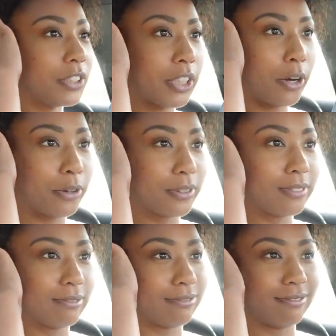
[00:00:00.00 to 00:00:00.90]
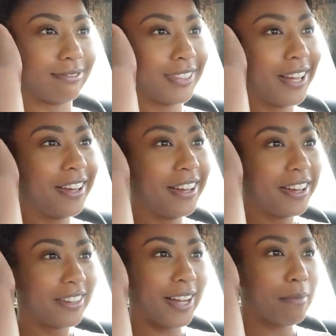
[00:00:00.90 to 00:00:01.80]
So
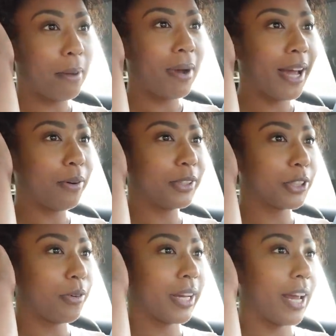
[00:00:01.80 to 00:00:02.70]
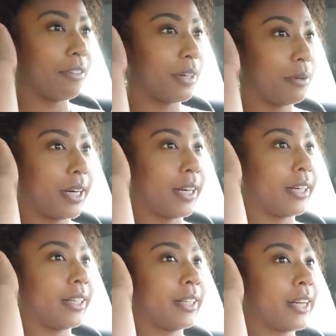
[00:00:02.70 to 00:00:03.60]
like my mind was going
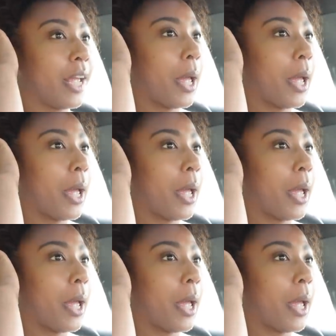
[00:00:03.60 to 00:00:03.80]
everywhere.